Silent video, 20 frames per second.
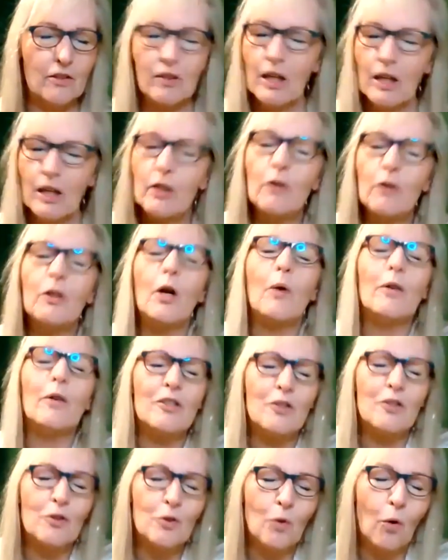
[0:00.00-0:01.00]
I don't know
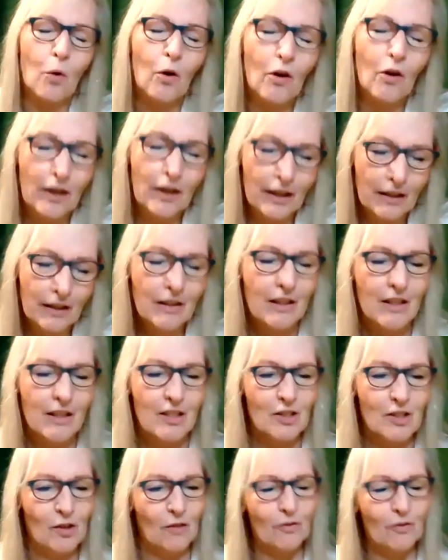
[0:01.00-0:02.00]
his story.
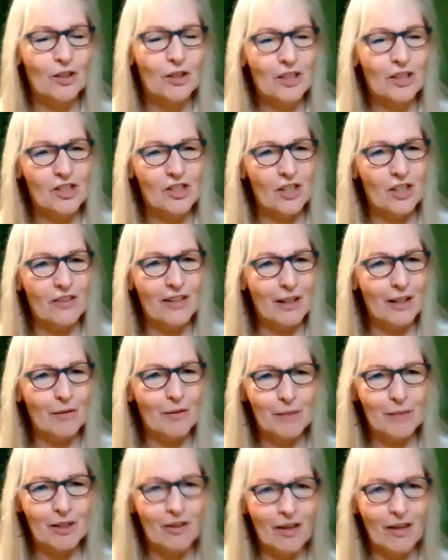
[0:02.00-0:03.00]
So if you could share that, that
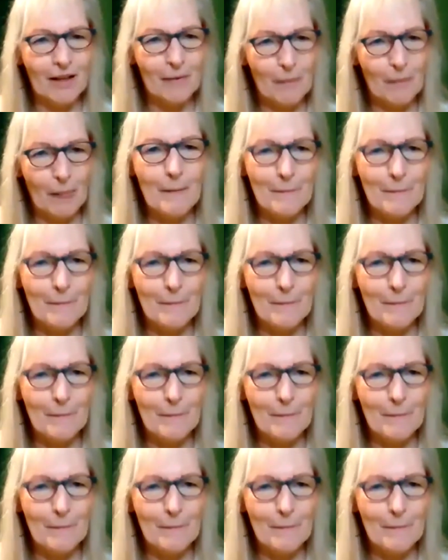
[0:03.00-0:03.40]
would be great.